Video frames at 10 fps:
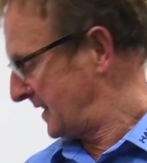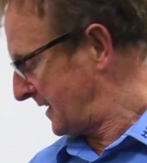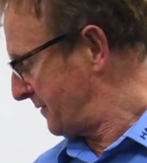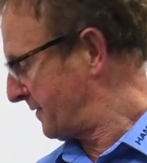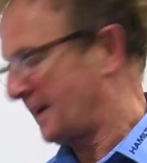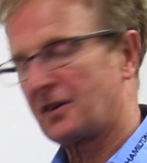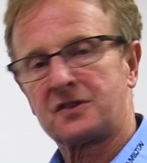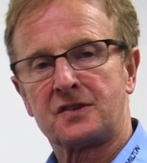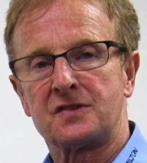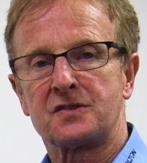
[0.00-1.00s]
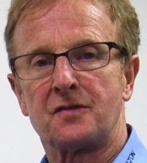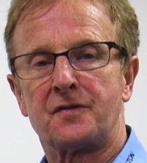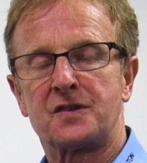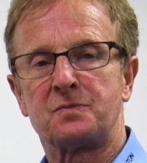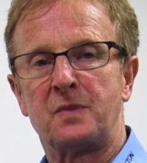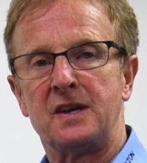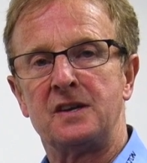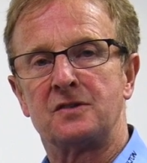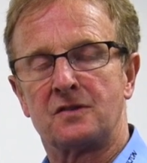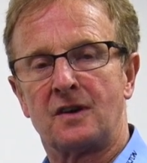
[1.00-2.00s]
and functions of
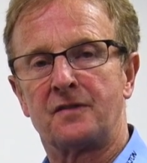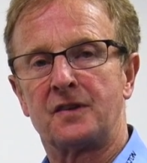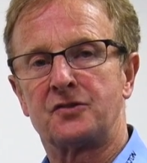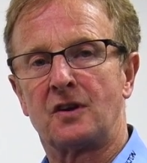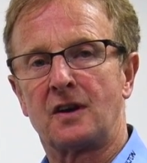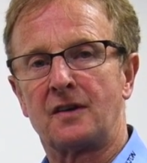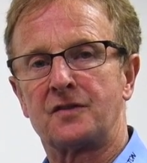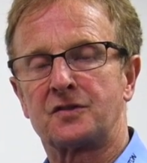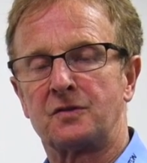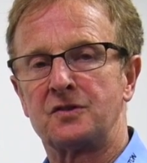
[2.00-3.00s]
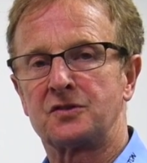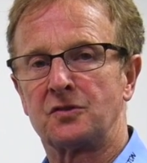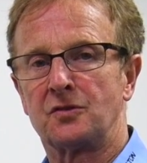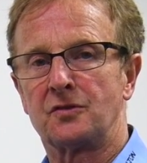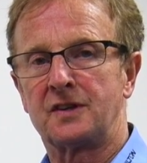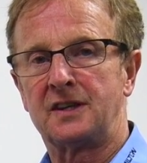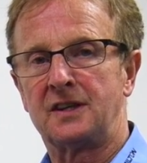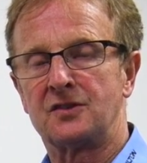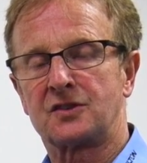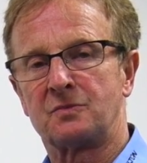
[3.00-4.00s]
speed of the drives to ensure the
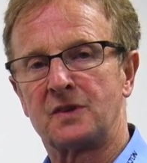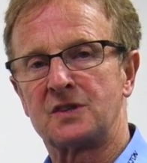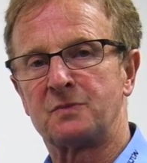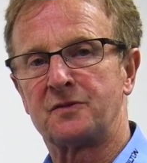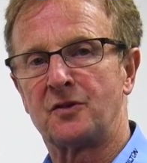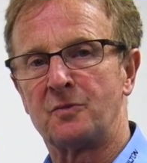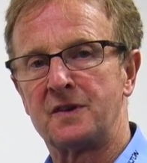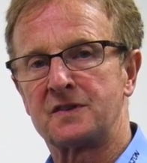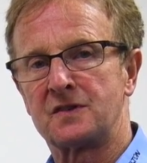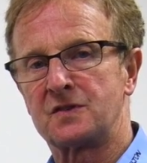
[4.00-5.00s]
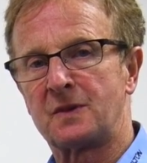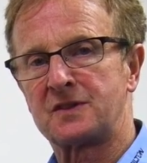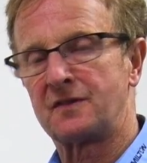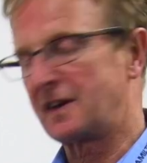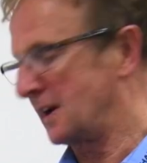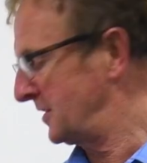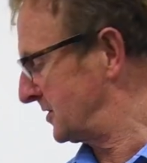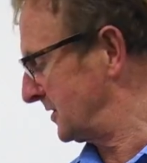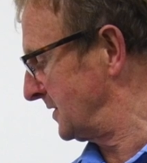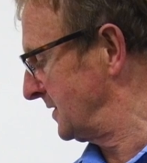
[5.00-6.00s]
instrument is performing to specification.